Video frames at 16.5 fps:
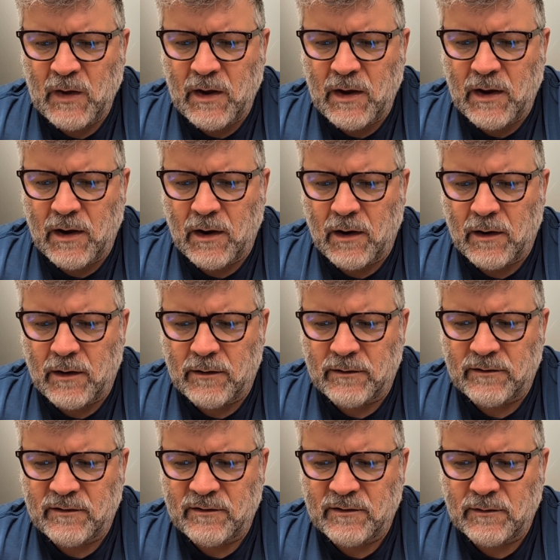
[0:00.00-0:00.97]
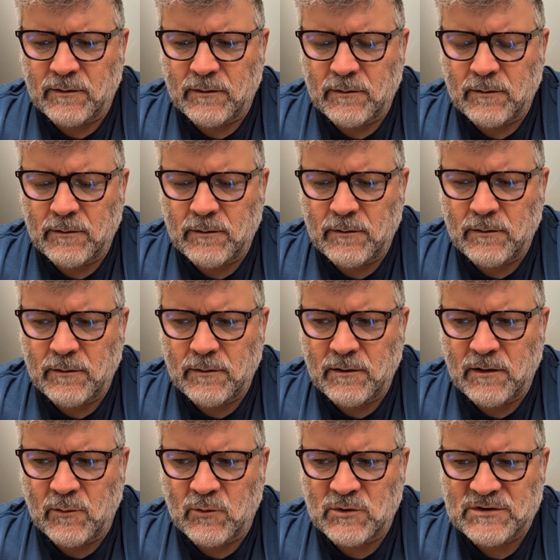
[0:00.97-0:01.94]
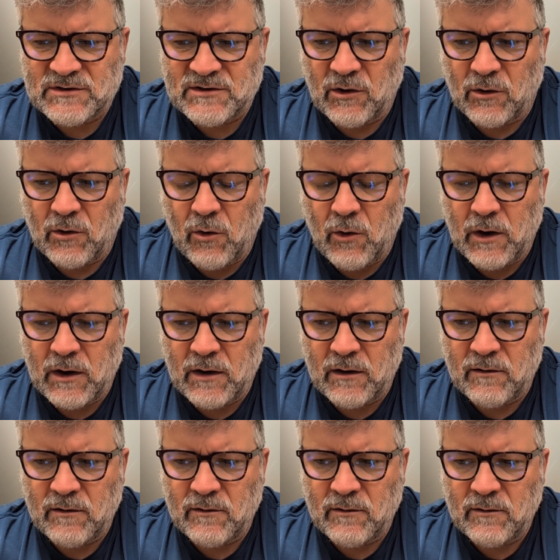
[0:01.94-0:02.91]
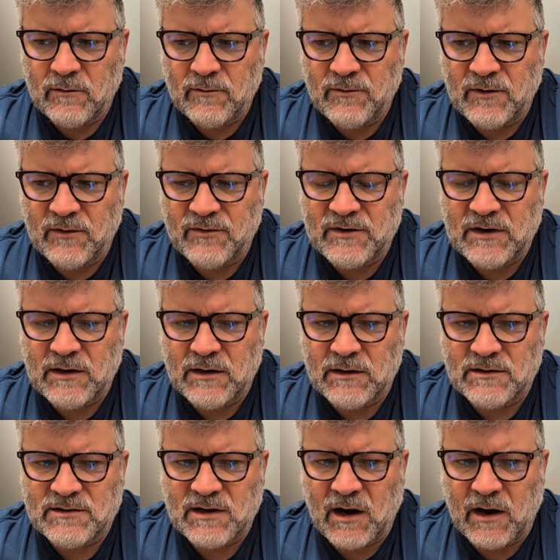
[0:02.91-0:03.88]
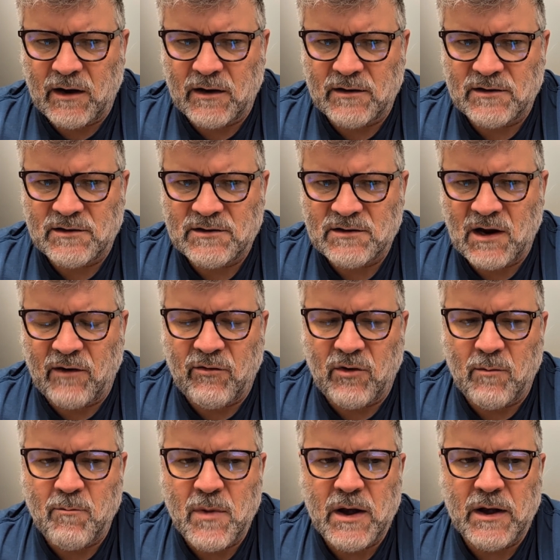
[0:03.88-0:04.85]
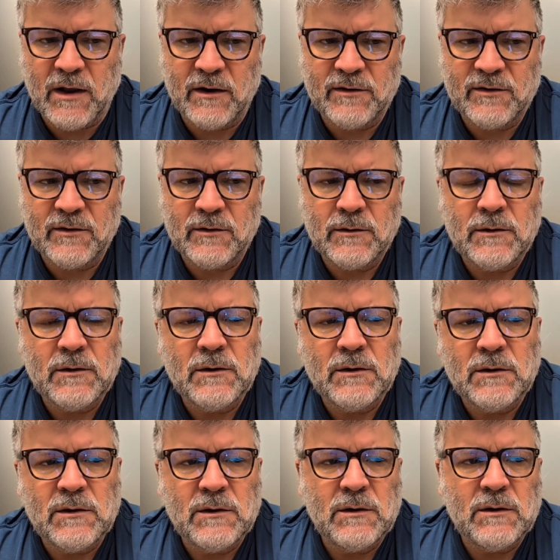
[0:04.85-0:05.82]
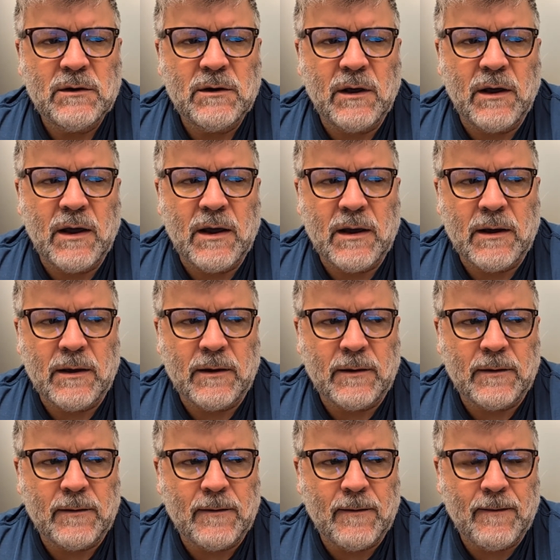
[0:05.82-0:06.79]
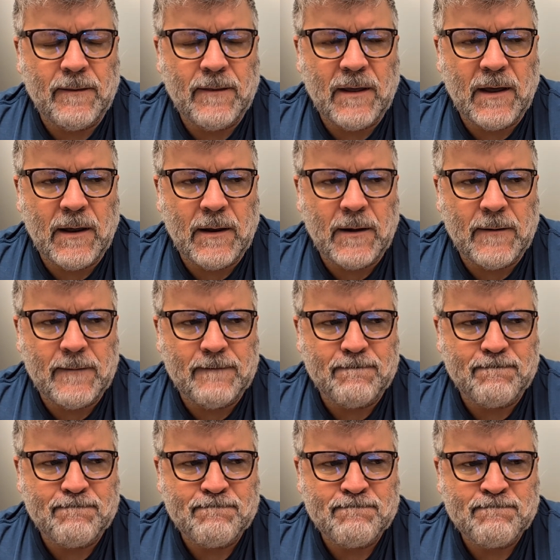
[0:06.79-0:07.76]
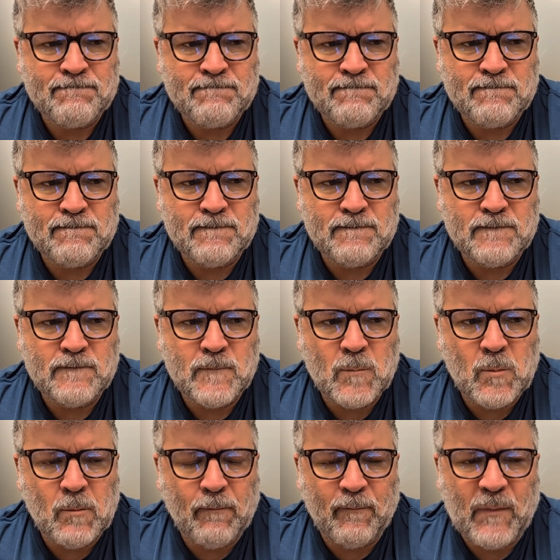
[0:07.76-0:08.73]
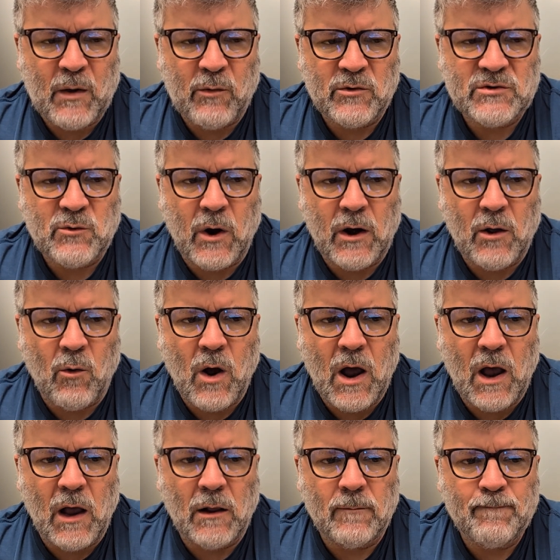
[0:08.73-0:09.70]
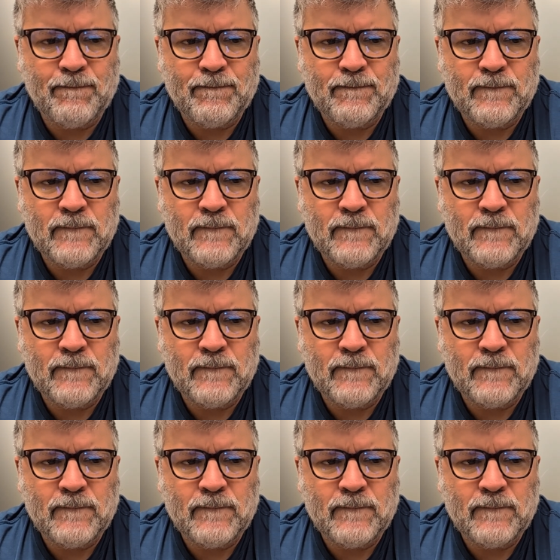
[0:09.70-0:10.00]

and it was still going 15 seconds every minute, and then that was quite a while.